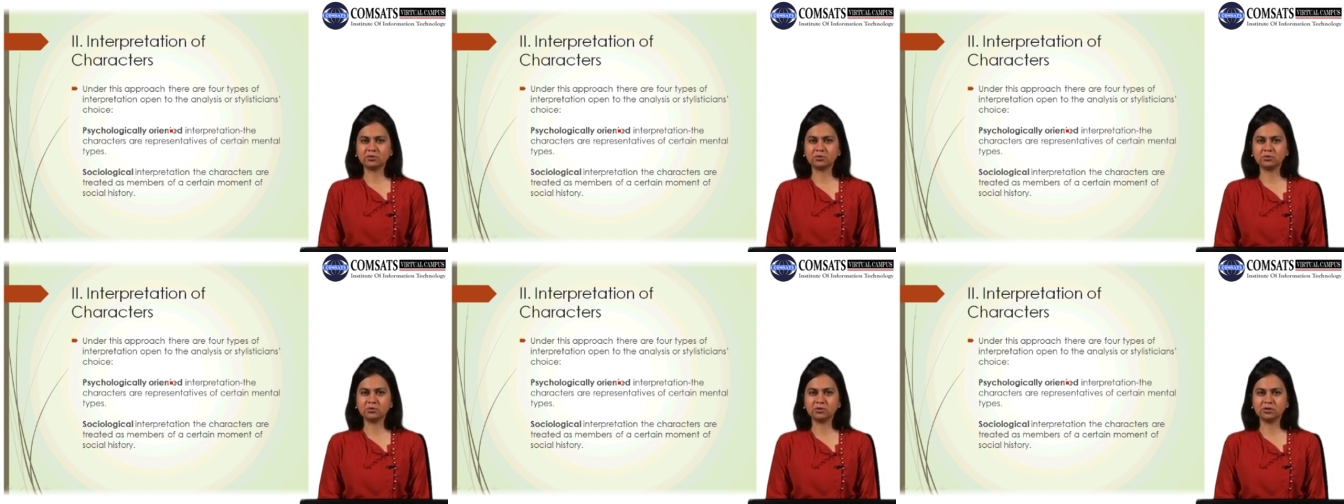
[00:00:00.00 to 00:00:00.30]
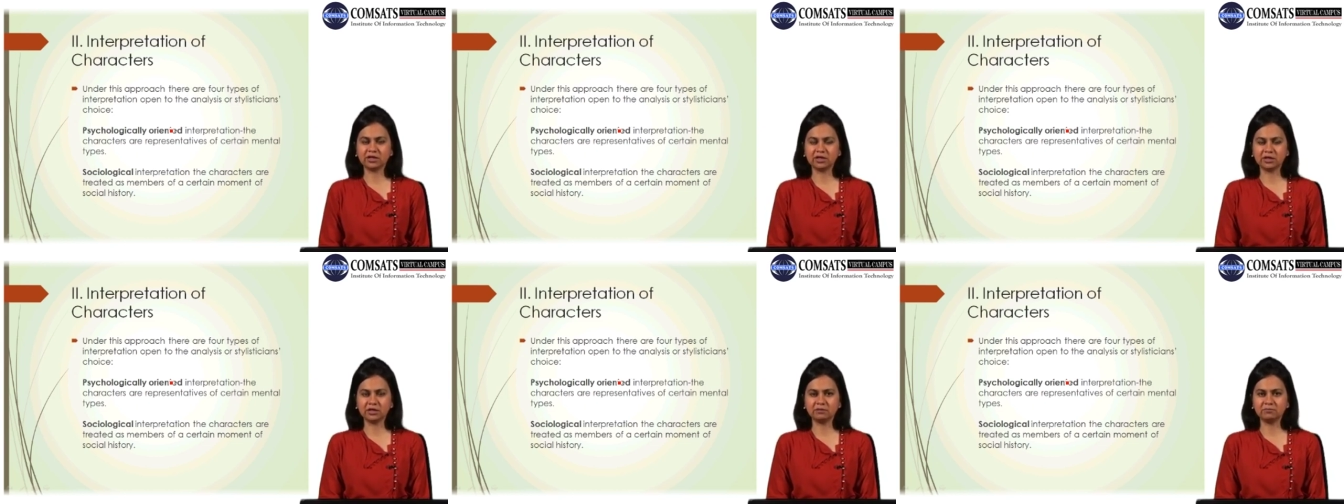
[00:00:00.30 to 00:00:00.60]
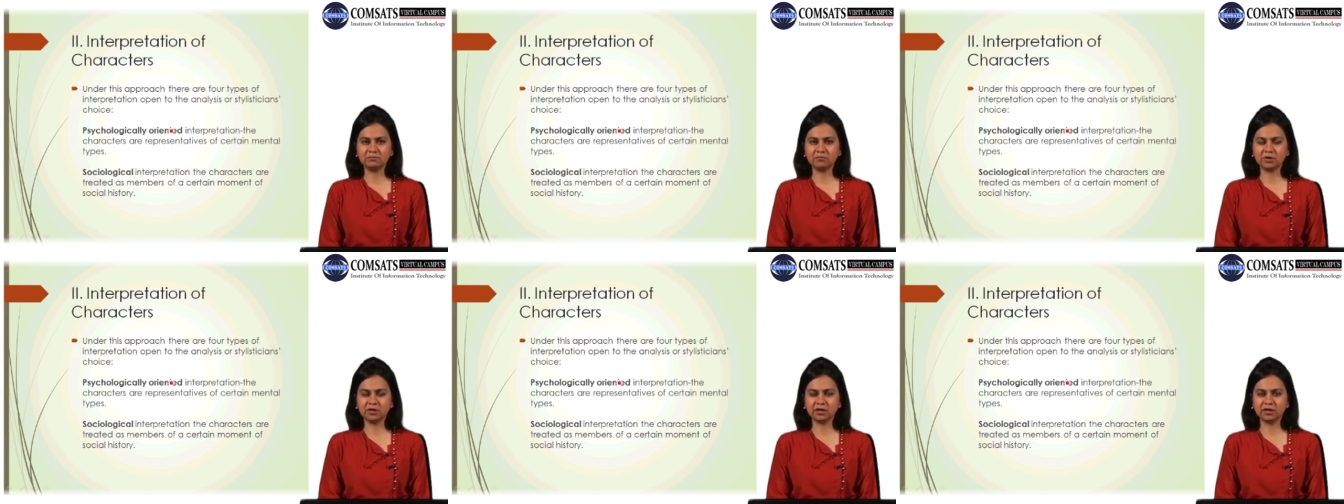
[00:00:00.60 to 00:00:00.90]
role
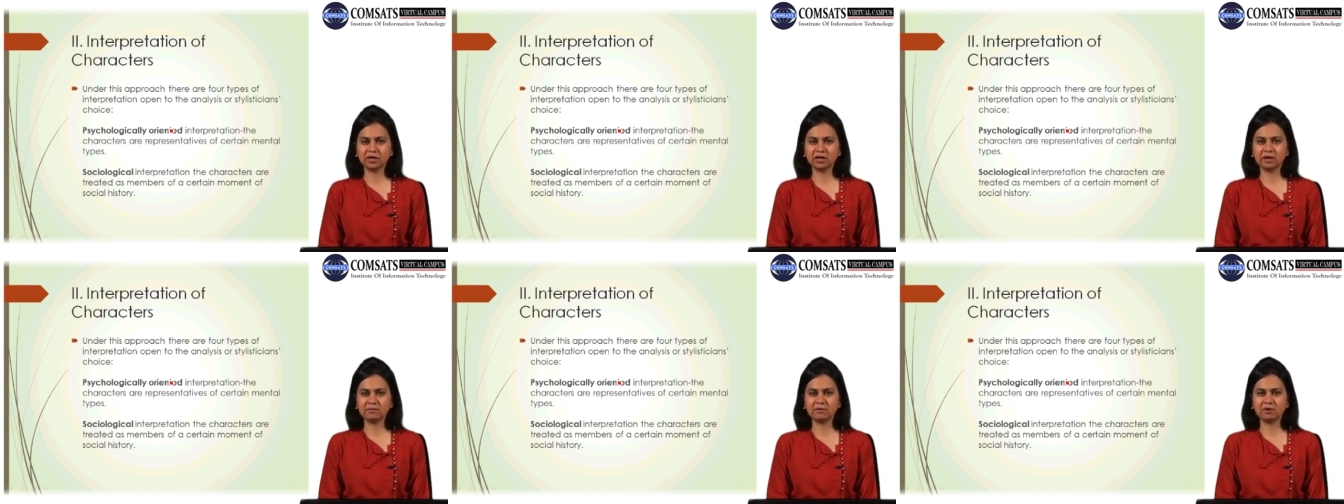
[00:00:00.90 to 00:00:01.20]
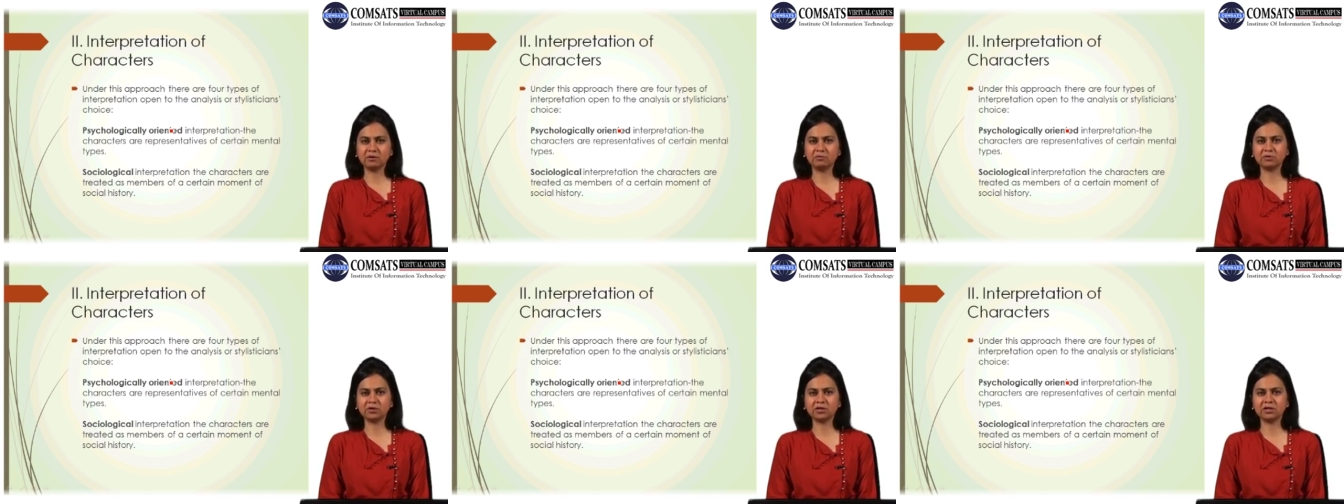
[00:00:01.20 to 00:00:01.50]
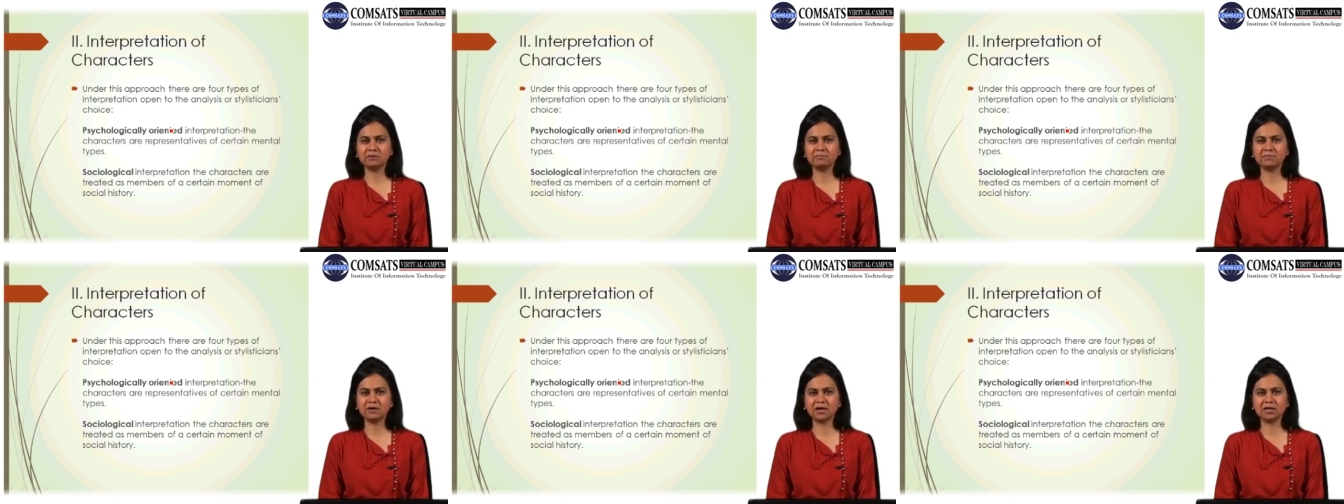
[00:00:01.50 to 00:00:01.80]
in bringing about
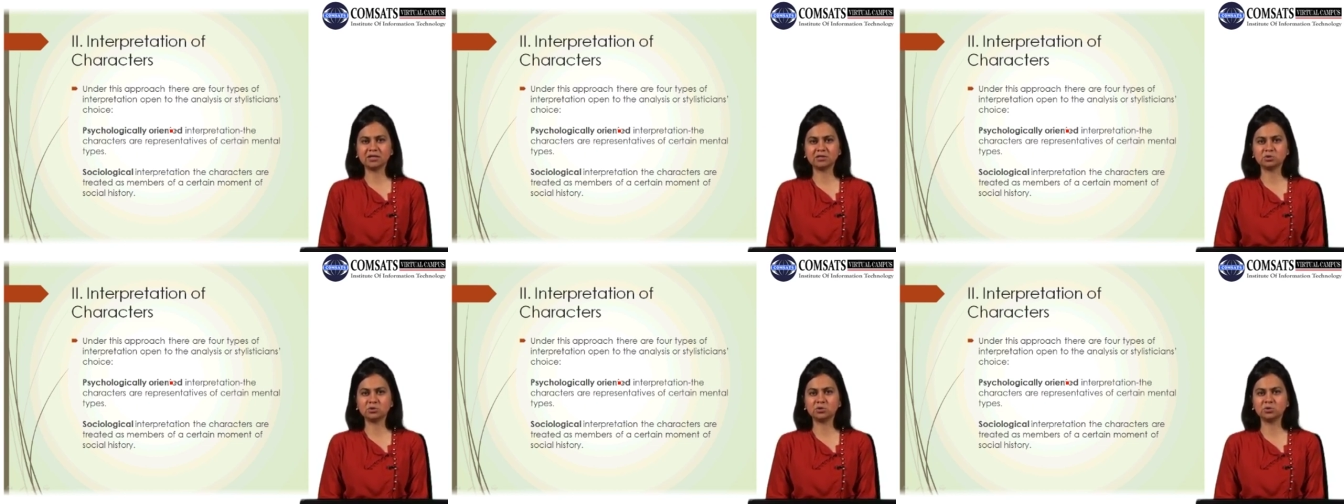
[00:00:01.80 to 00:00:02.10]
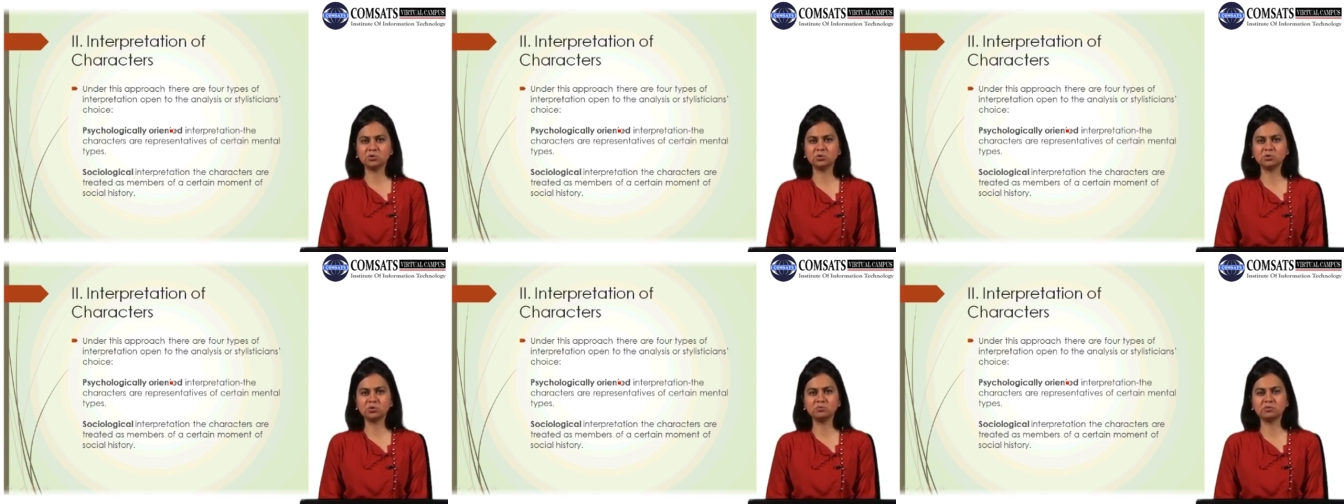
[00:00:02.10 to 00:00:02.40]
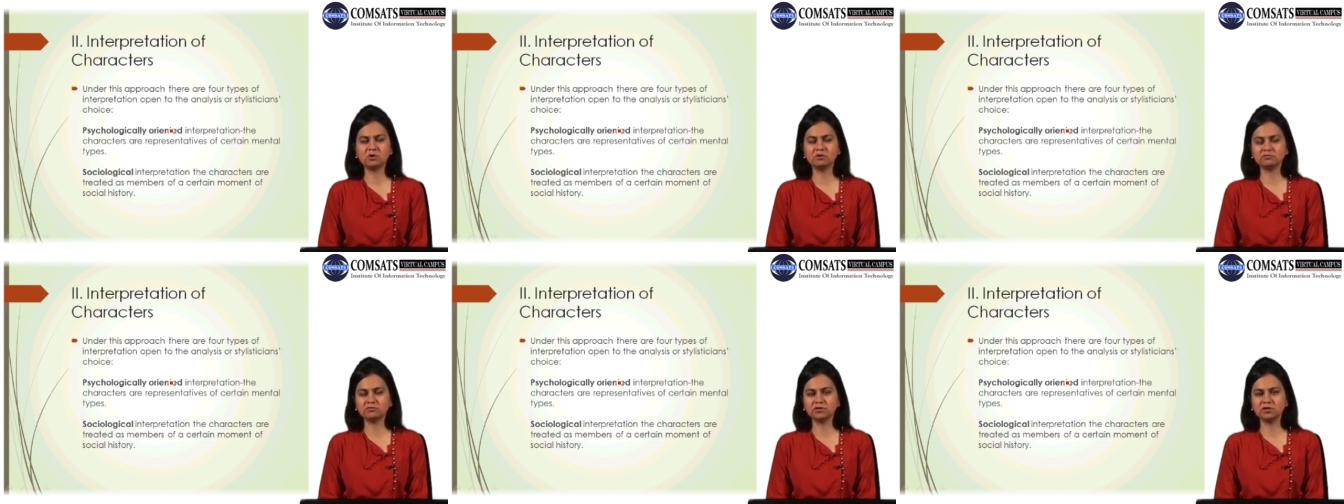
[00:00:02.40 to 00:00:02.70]
the demise or
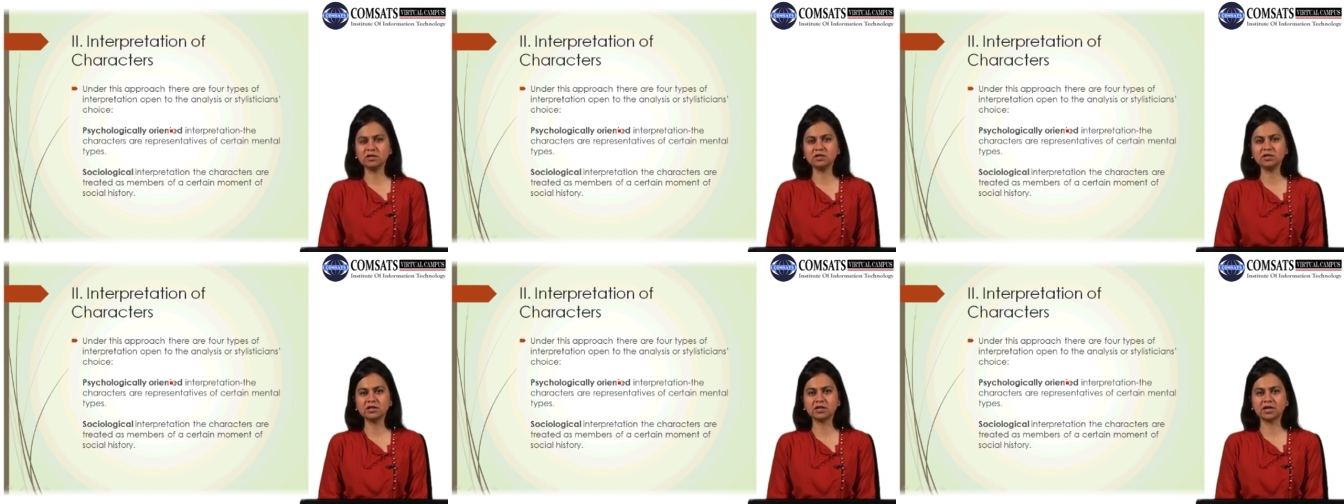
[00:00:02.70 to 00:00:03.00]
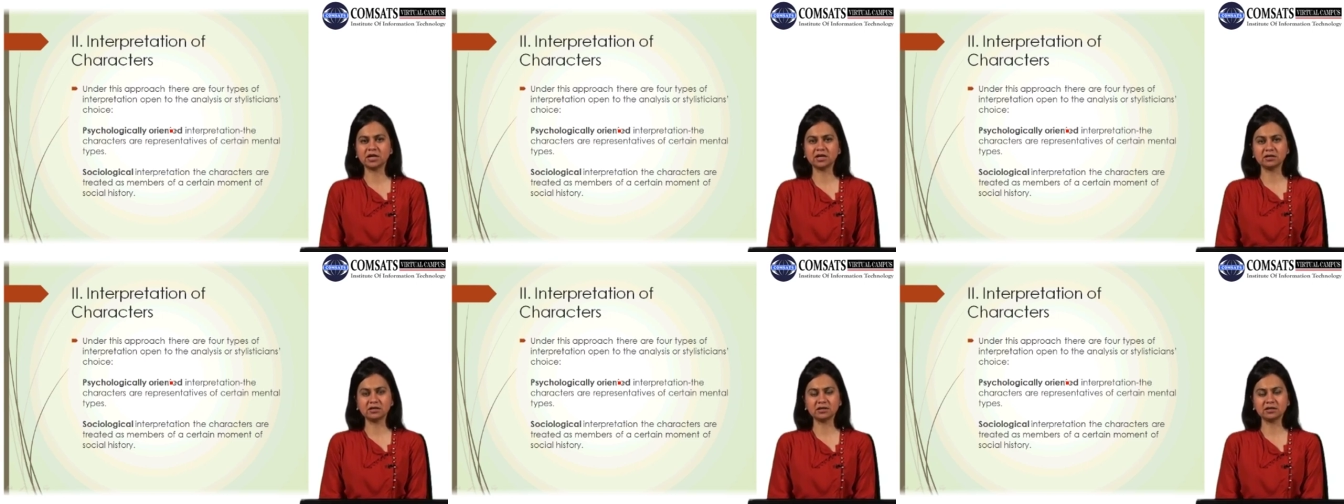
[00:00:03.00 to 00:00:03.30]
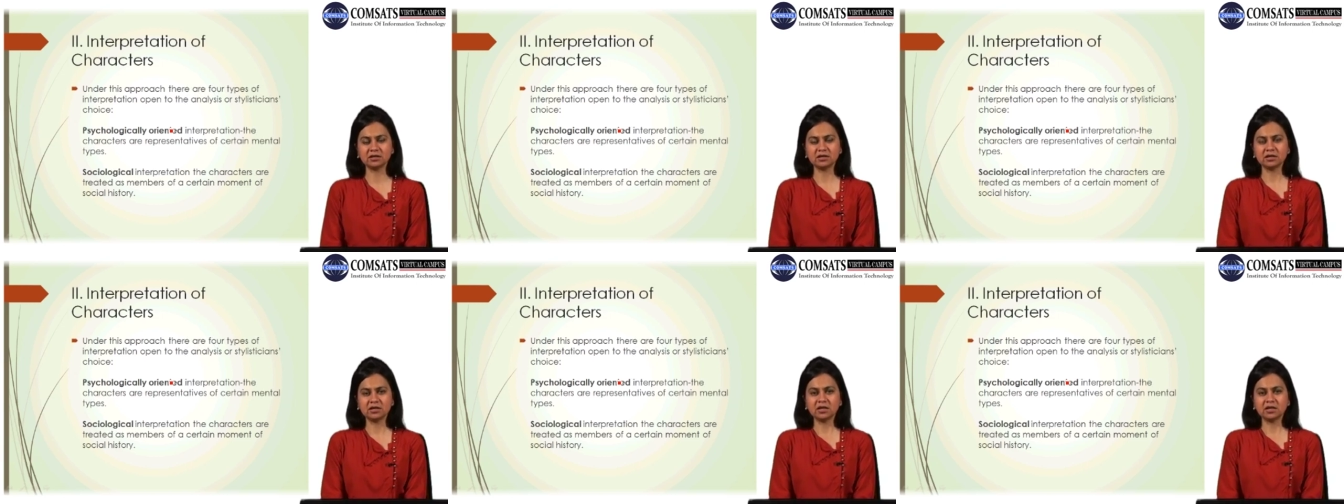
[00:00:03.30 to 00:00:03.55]
doom of the king.